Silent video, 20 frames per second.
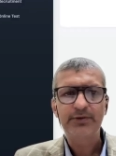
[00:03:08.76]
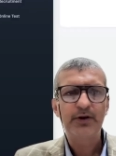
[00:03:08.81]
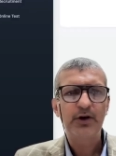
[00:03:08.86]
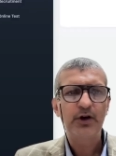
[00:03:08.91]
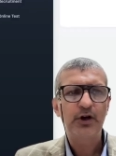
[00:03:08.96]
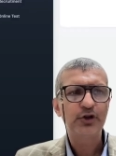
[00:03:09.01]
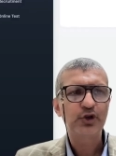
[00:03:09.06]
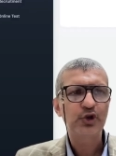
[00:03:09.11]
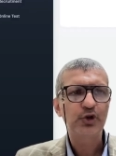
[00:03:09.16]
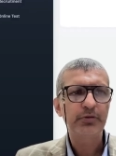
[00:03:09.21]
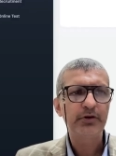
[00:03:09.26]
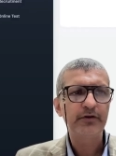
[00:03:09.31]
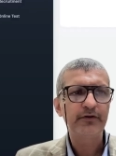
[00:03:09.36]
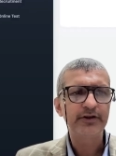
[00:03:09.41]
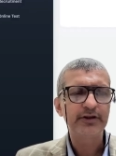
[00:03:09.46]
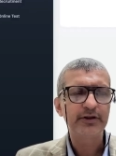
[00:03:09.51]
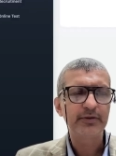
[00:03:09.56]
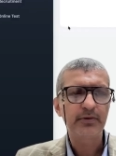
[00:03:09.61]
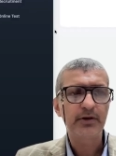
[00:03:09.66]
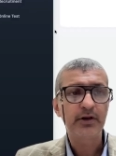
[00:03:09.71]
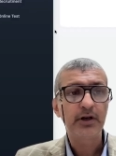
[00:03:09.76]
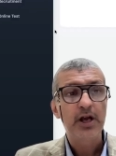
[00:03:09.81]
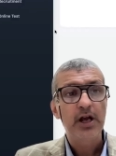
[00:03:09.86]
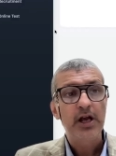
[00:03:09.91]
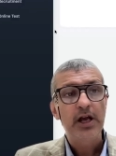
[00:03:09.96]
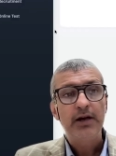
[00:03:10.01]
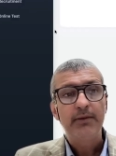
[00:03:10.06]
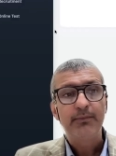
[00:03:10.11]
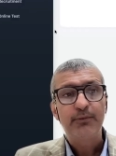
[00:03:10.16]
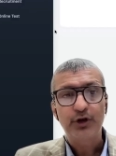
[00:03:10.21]
will also be visible.
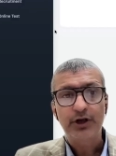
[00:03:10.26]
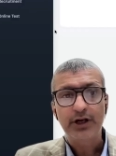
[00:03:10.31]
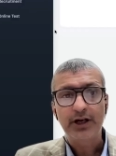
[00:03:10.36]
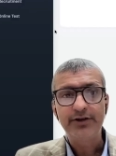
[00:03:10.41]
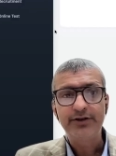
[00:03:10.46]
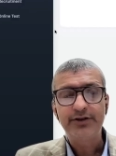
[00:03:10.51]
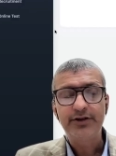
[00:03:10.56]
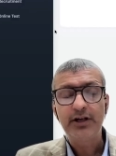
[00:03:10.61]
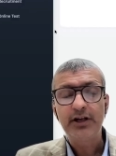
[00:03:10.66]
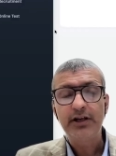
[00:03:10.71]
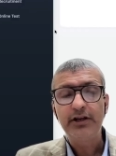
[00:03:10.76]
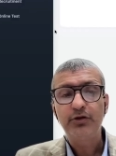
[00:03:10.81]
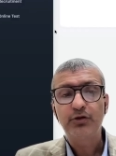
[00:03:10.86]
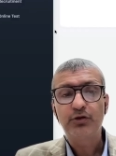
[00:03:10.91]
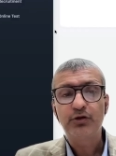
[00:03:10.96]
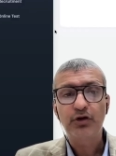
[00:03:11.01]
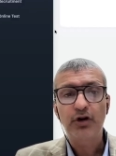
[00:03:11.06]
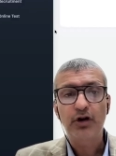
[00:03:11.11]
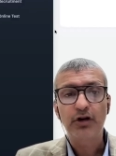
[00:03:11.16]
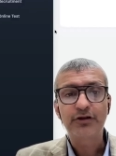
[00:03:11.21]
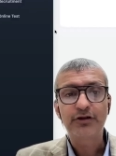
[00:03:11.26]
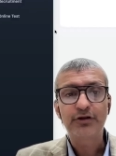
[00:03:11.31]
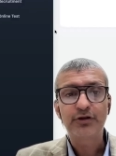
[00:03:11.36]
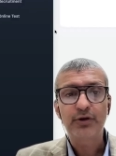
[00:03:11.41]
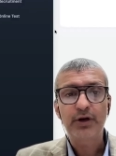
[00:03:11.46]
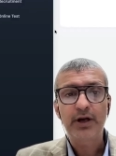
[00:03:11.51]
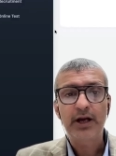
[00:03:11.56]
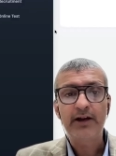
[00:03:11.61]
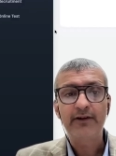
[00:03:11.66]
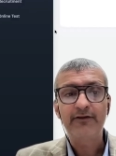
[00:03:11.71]
Potentially, you could
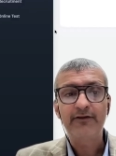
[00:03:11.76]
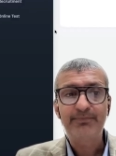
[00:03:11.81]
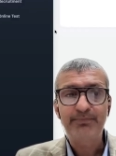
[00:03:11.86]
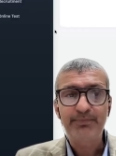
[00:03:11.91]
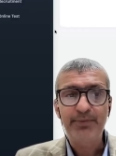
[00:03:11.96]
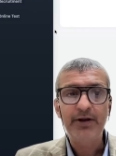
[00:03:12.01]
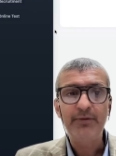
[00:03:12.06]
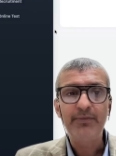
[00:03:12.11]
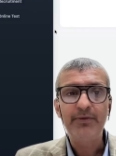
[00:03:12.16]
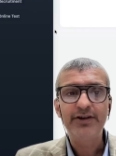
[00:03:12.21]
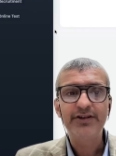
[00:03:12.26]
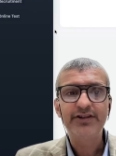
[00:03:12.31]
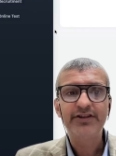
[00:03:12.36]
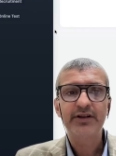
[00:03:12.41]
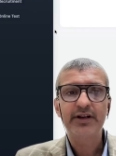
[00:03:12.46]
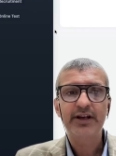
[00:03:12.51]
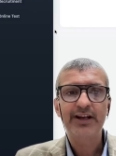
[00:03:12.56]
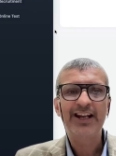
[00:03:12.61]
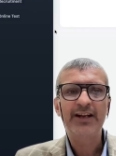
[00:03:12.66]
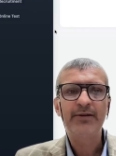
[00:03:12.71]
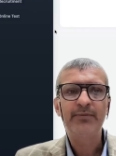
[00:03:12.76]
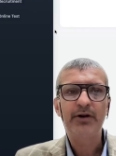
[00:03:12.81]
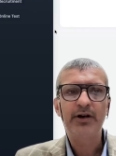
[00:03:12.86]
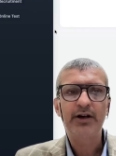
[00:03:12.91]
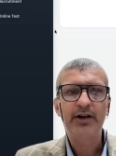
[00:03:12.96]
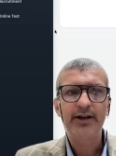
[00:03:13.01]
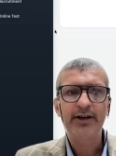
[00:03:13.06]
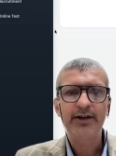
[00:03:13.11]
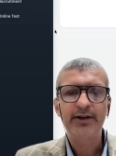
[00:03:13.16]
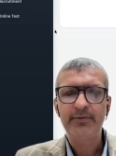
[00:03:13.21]
also have payments
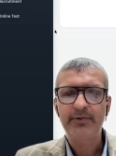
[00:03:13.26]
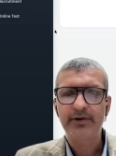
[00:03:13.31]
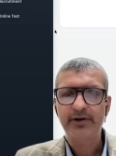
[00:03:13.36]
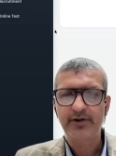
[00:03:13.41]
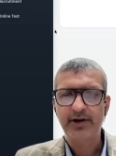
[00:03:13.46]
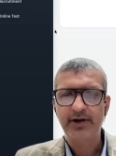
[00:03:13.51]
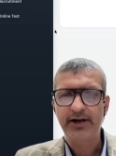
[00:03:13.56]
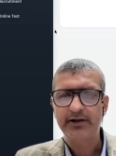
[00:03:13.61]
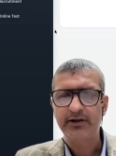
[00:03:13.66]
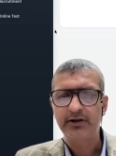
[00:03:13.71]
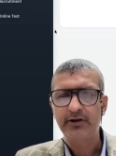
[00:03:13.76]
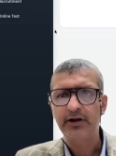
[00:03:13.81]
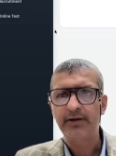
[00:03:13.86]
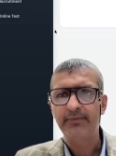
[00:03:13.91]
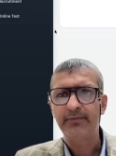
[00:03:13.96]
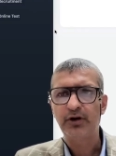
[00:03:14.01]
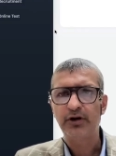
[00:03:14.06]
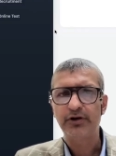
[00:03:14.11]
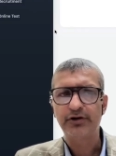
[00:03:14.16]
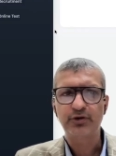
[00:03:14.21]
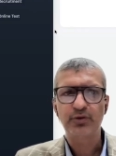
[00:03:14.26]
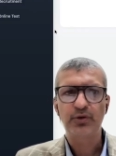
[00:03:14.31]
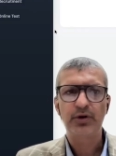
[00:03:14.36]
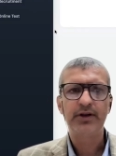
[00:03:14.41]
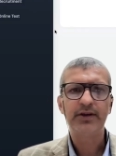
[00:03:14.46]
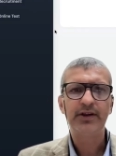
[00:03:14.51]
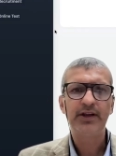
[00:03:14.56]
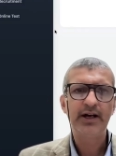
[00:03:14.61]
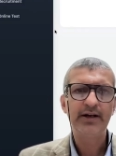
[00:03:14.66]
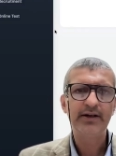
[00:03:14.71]
enabled here, but right now I'm not
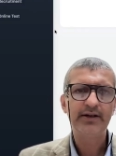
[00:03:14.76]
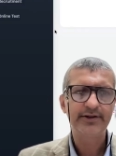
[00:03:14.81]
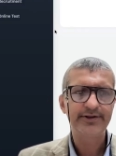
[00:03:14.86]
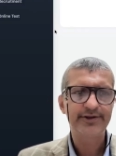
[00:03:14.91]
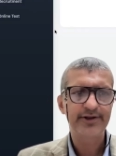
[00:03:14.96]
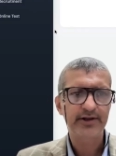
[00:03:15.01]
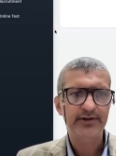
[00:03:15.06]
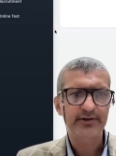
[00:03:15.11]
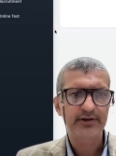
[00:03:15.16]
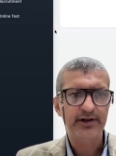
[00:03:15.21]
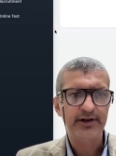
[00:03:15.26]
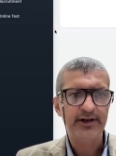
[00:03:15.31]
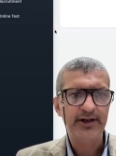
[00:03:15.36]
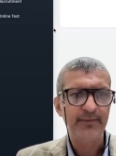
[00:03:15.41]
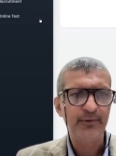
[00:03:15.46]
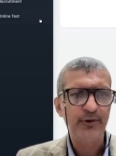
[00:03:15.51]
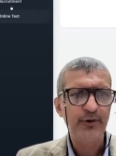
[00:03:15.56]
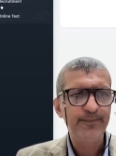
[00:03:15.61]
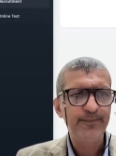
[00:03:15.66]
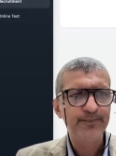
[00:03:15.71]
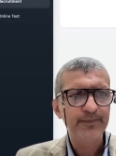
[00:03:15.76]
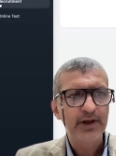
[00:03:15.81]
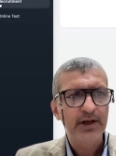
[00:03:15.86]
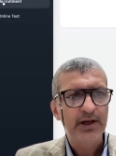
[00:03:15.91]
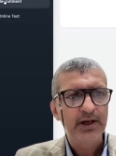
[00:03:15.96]
showing that. It's just a demo.